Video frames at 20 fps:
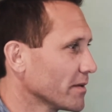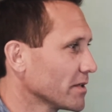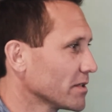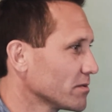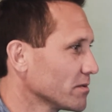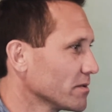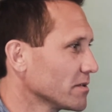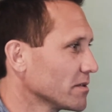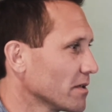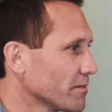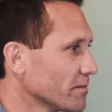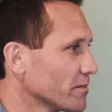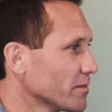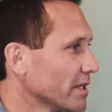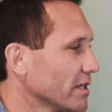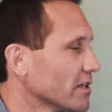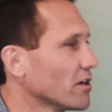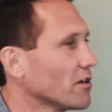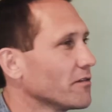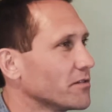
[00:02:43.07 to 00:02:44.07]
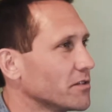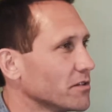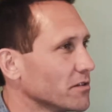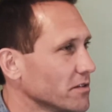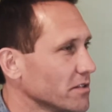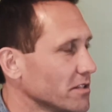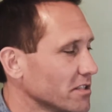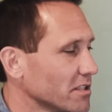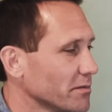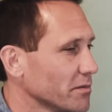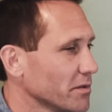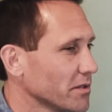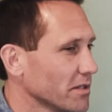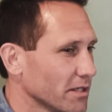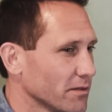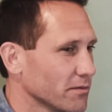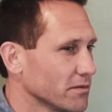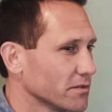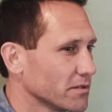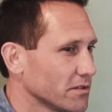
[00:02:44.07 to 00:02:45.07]
That's what, being off during the summer,
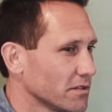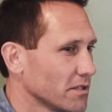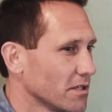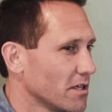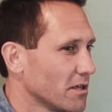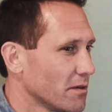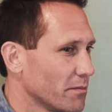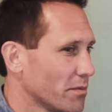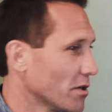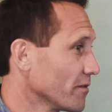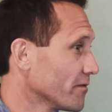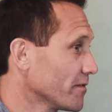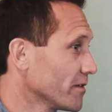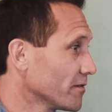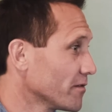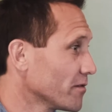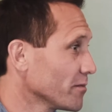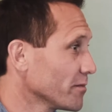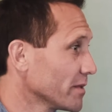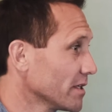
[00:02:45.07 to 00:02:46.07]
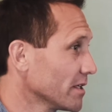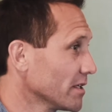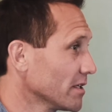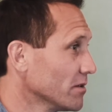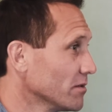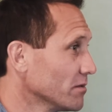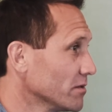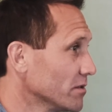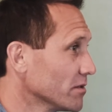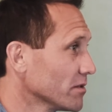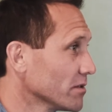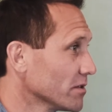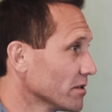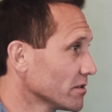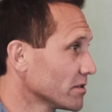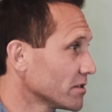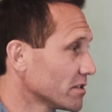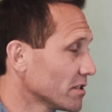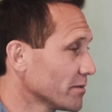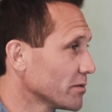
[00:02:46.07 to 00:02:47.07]
that was perfect for me to go during the
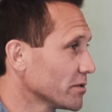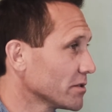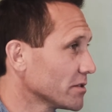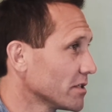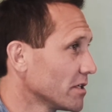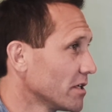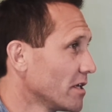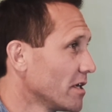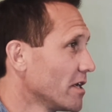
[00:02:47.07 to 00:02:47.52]
summers.